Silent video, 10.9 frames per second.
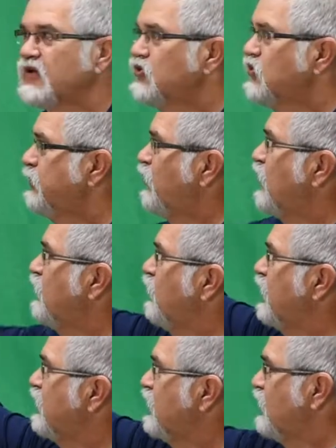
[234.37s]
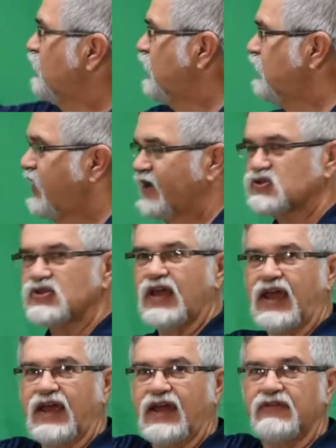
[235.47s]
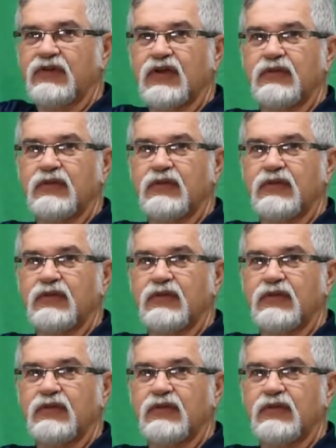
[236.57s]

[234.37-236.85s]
to the point where we would actually have